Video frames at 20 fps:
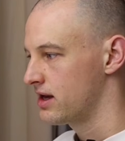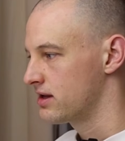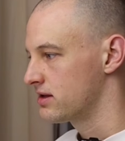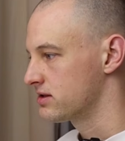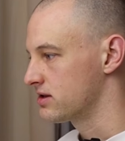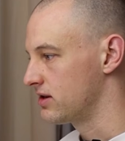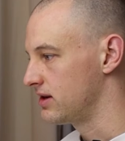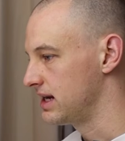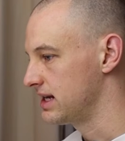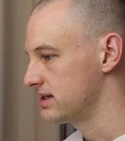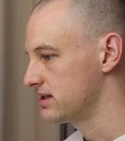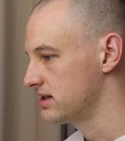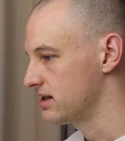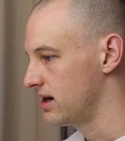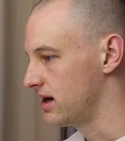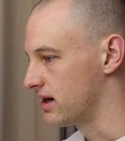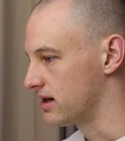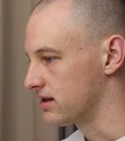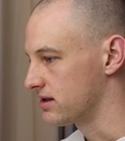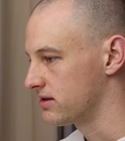So let's
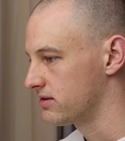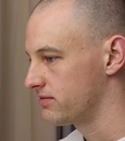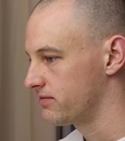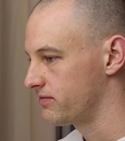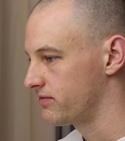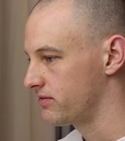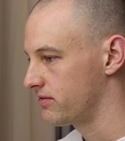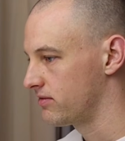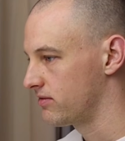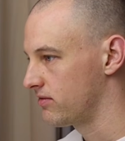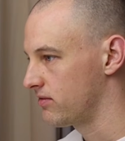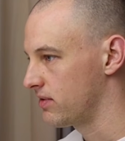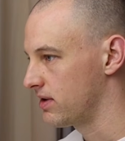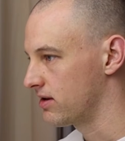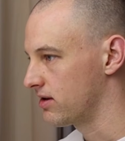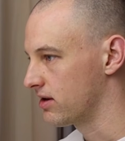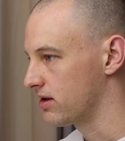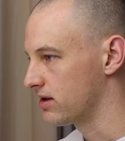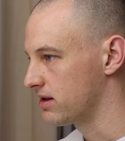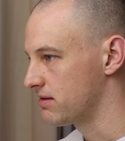start. We've
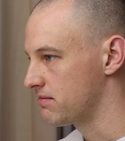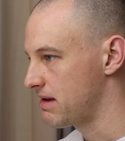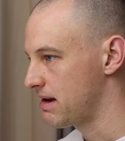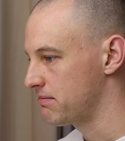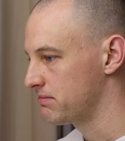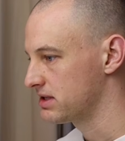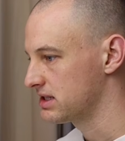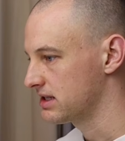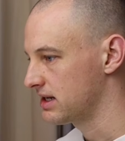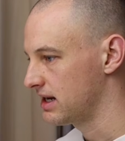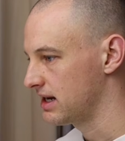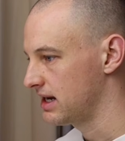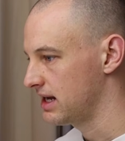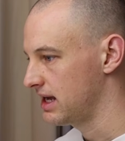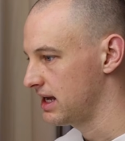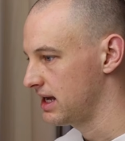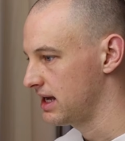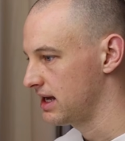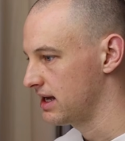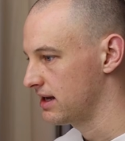got the member site
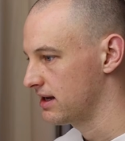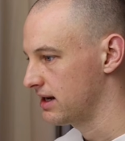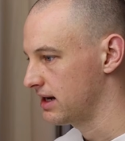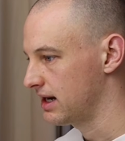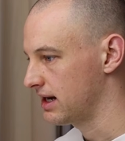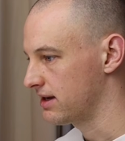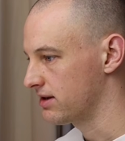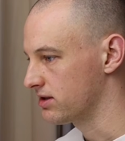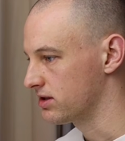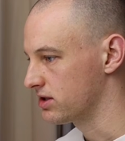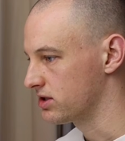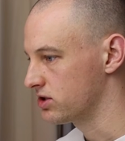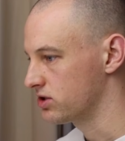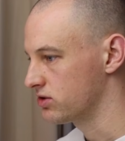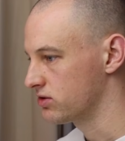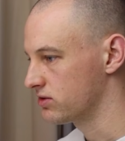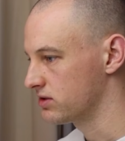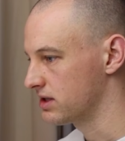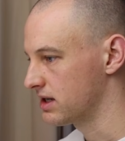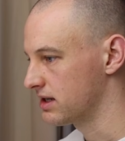here. Click on the
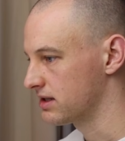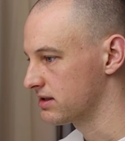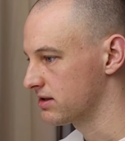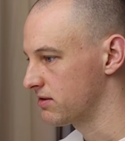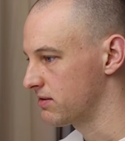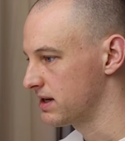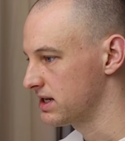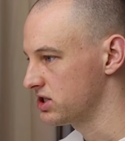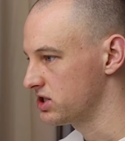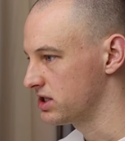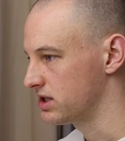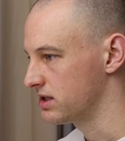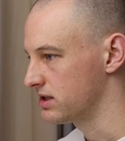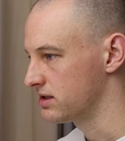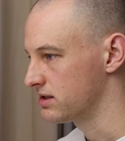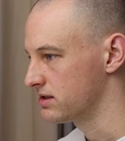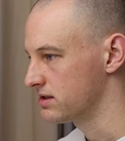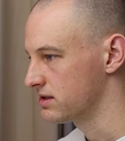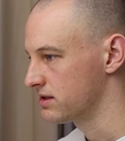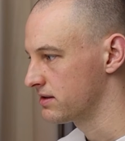short answer
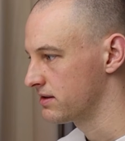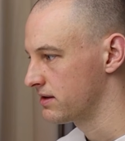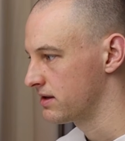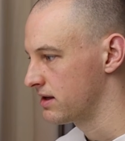questions.